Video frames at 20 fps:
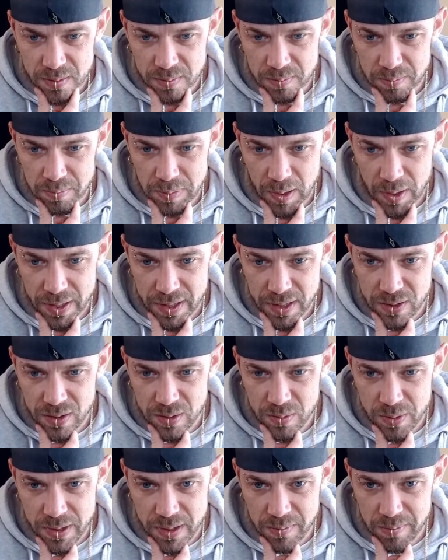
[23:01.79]
bike, or
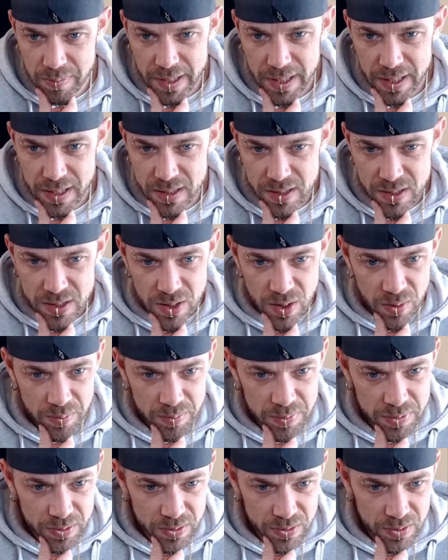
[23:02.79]
would it be a knob
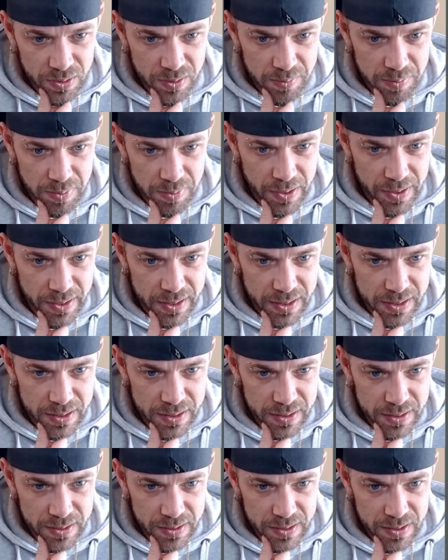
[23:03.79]
on a bike?
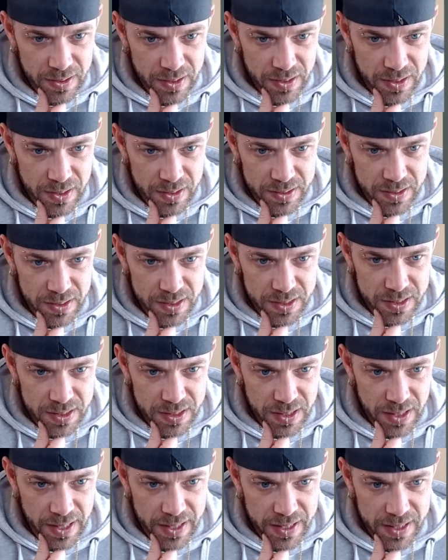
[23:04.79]
Hard to
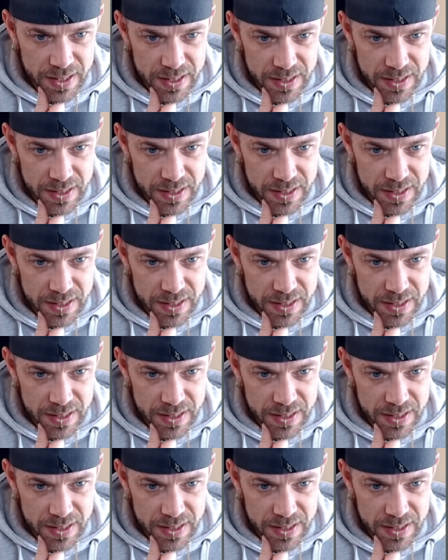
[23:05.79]
say.